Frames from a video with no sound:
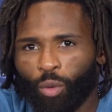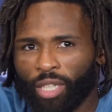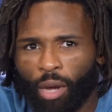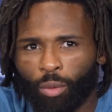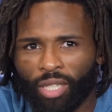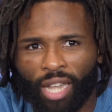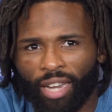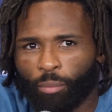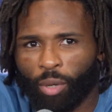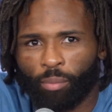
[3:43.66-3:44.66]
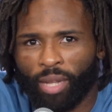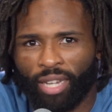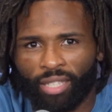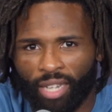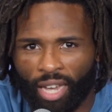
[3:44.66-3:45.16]
which I was like
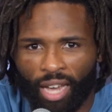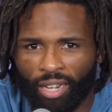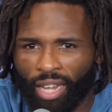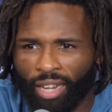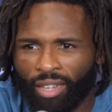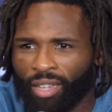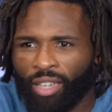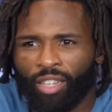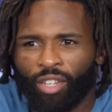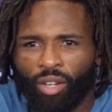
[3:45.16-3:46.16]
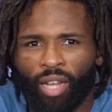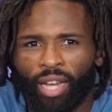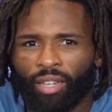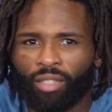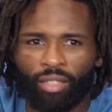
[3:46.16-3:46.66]
perplexed and kind of like, you know,
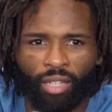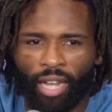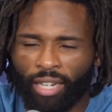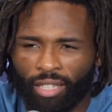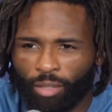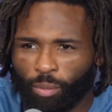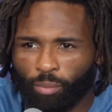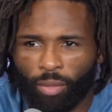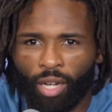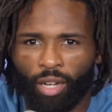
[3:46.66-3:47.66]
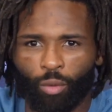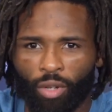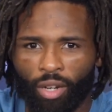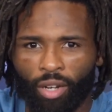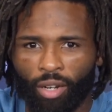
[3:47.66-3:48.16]
like this
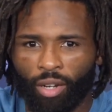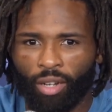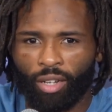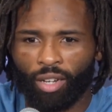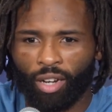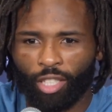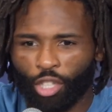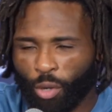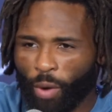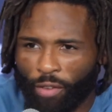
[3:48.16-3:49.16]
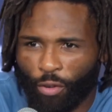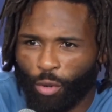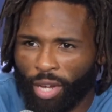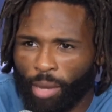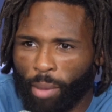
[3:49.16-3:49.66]
a sure way for
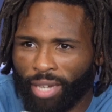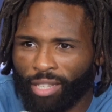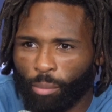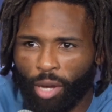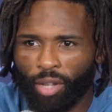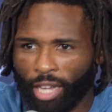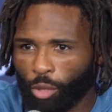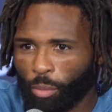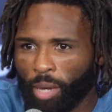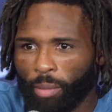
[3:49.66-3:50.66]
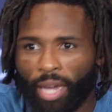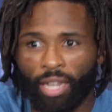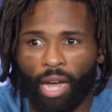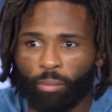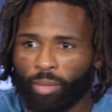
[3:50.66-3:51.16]
you to get back to the belt. Like, you beat
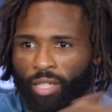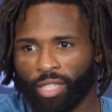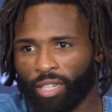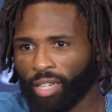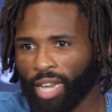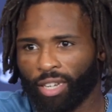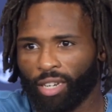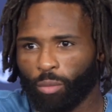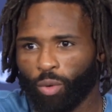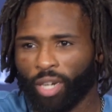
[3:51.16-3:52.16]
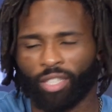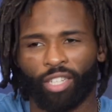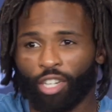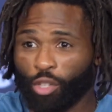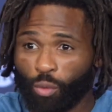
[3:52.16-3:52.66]
me, I'm considered like a #1
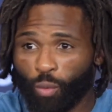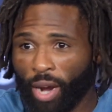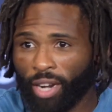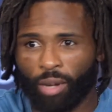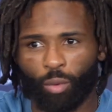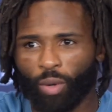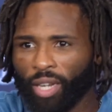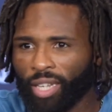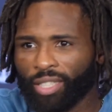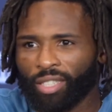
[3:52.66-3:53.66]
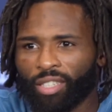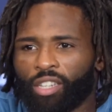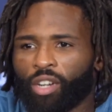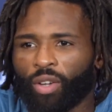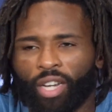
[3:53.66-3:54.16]
contender, you ranked #1, let's,
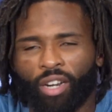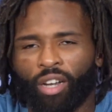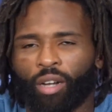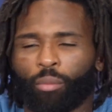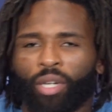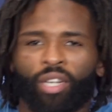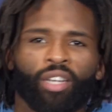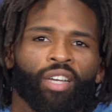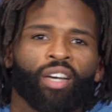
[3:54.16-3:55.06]
you know, get it on. But